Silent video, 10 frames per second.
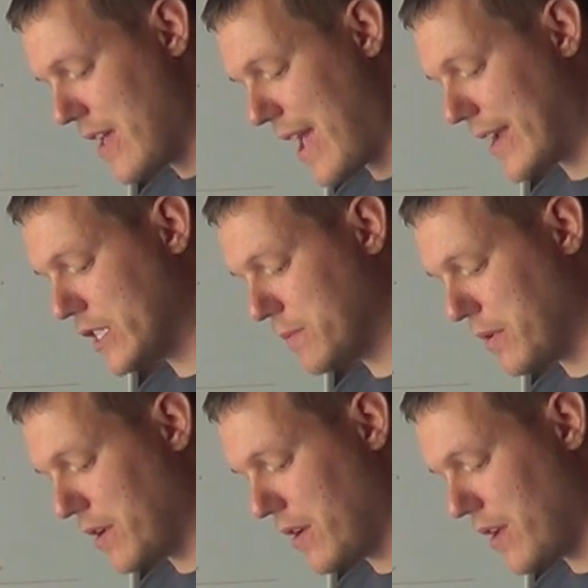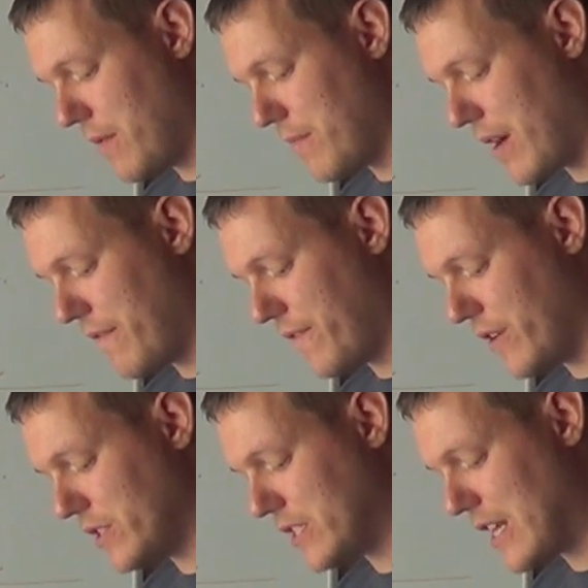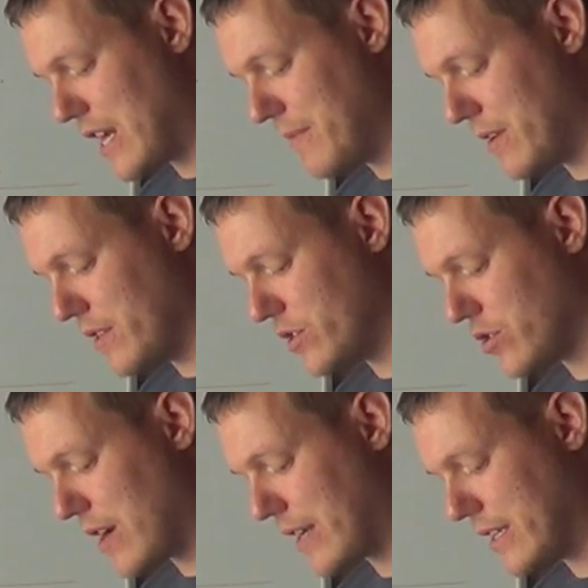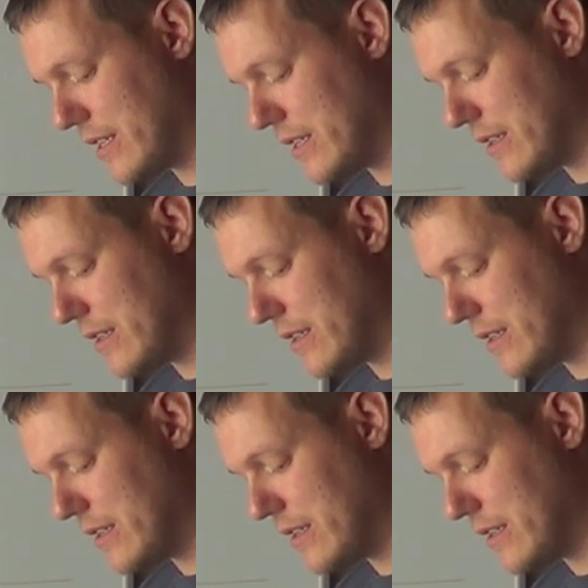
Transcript: expert in my first time at the track.